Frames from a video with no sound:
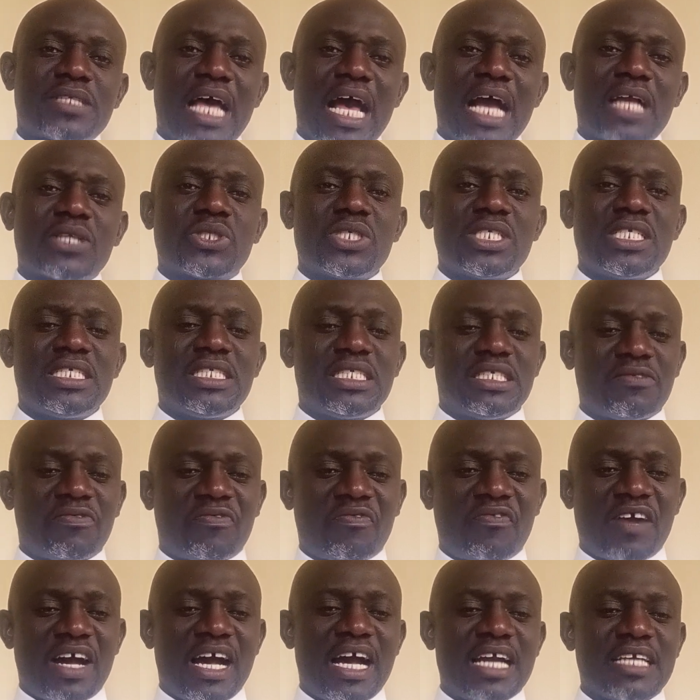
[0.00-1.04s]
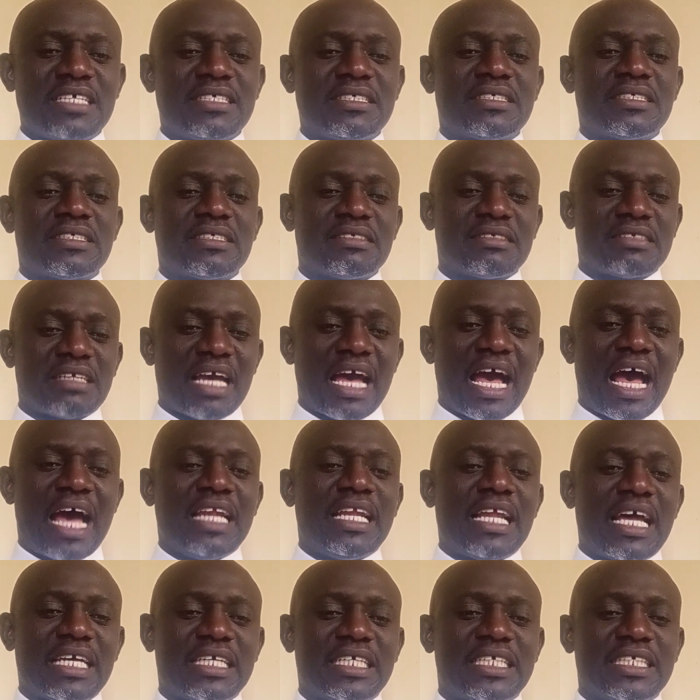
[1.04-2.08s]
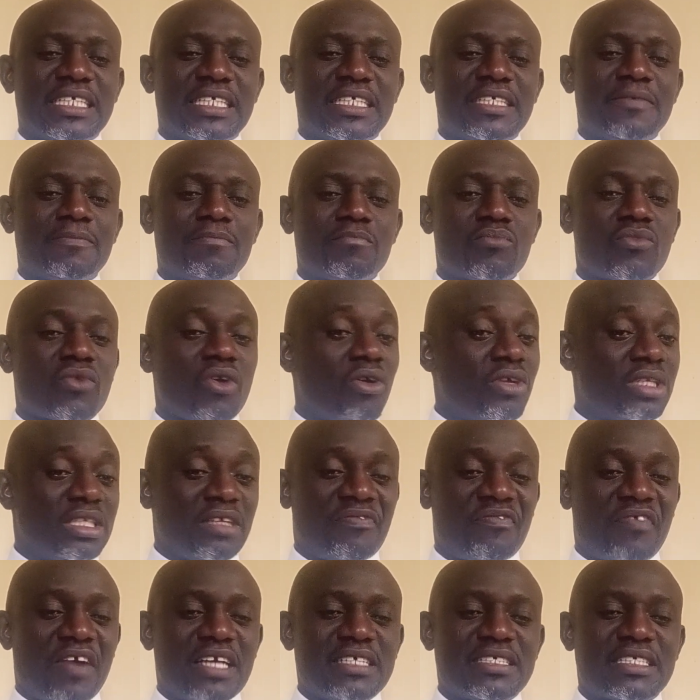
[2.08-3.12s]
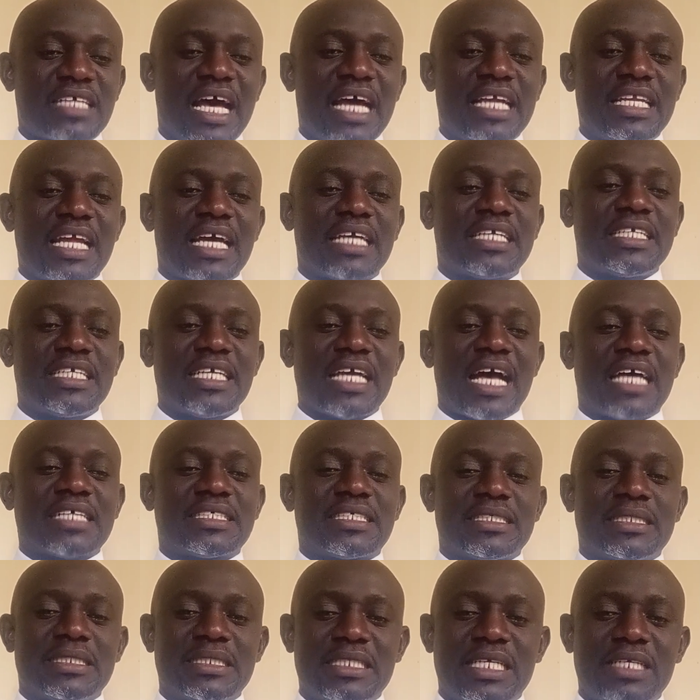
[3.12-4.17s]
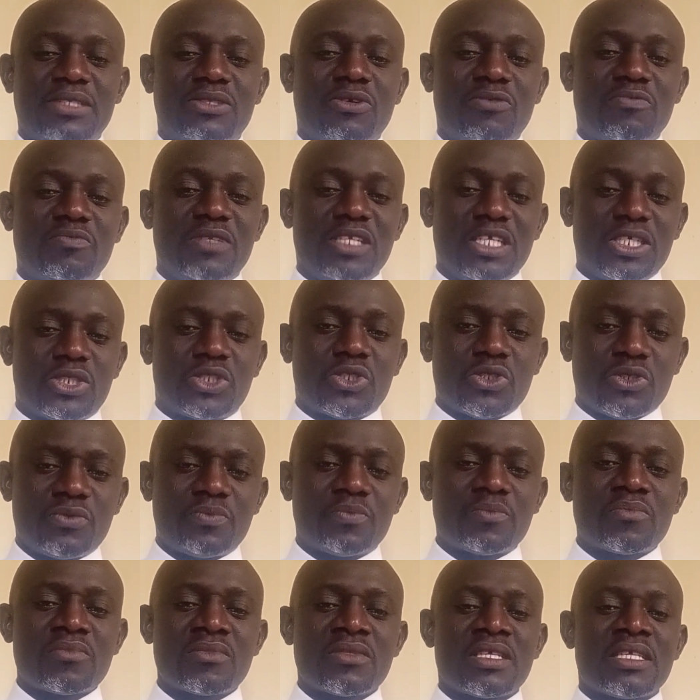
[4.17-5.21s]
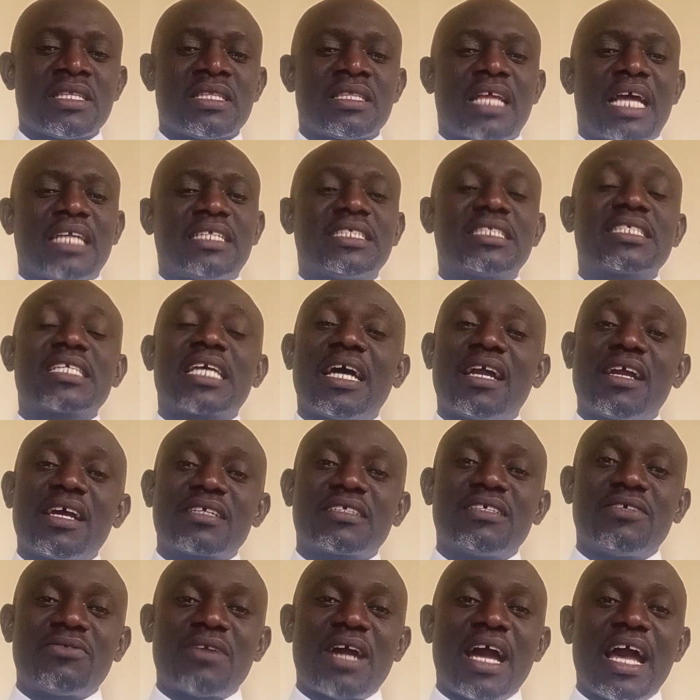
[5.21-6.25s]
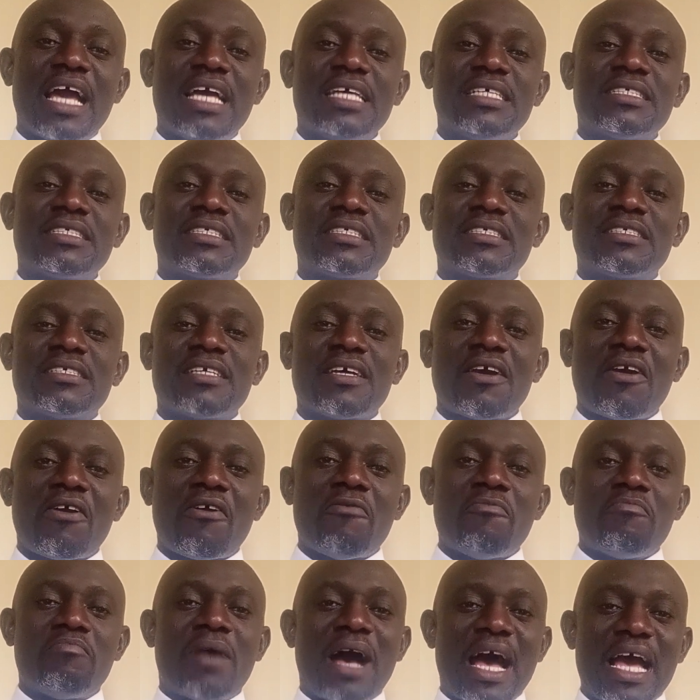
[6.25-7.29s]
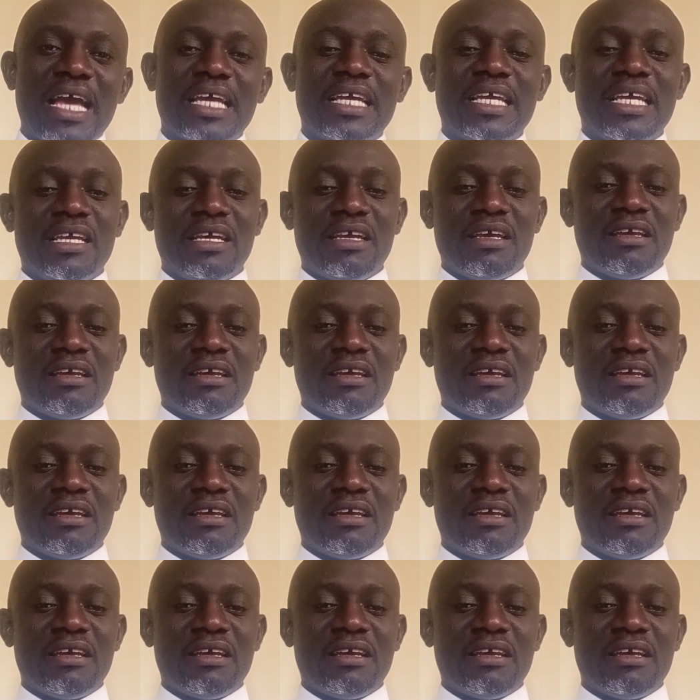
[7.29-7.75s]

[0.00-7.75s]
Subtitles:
actually defines anarchy as a state of nature that is characterized by